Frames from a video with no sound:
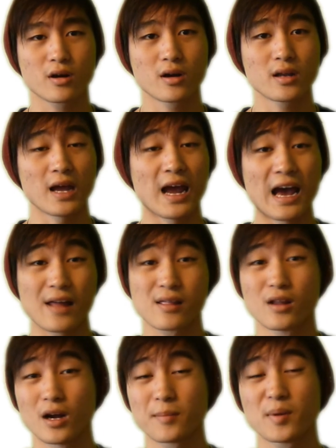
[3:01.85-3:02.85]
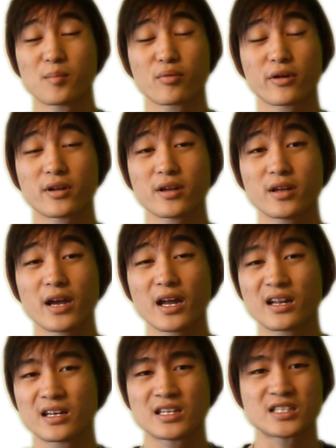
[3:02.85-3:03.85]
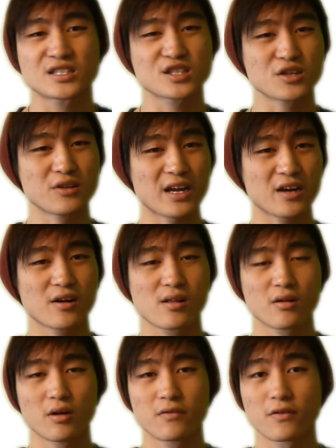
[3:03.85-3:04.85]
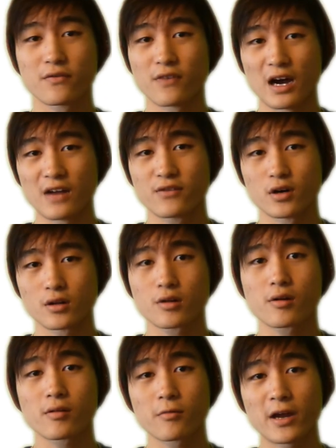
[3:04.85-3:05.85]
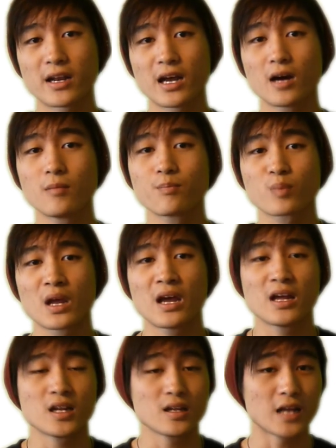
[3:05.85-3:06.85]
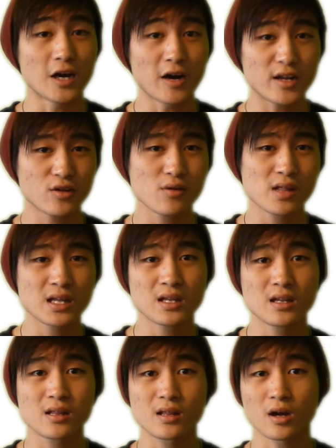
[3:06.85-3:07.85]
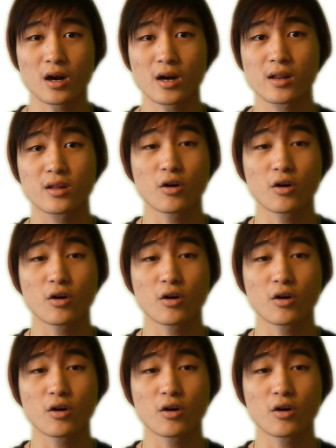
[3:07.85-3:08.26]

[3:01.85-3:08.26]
card that has not been printed yet. So that card is going for $5 right now. Now, I do see these cards